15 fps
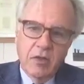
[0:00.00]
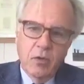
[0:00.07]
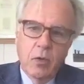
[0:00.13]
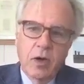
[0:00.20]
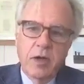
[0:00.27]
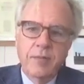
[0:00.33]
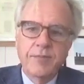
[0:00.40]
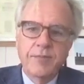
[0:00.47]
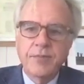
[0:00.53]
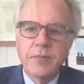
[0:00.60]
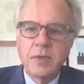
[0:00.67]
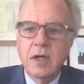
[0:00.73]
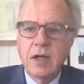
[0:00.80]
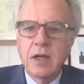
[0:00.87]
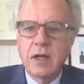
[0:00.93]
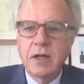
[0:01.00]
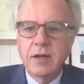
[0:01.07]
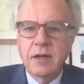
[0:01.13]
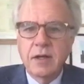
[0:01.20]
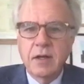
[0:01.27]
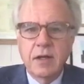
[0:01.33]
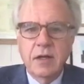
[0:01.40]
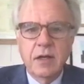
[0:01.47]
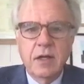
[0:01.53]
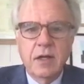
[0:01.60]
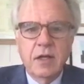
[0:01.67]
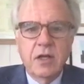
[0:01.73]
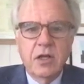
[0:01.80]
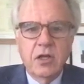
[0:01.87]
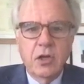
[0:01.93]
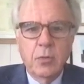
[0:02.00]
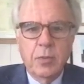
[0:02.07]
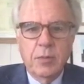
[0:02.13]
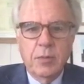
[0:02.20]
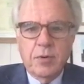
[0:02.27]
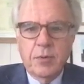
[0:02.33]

of the way, and you'll be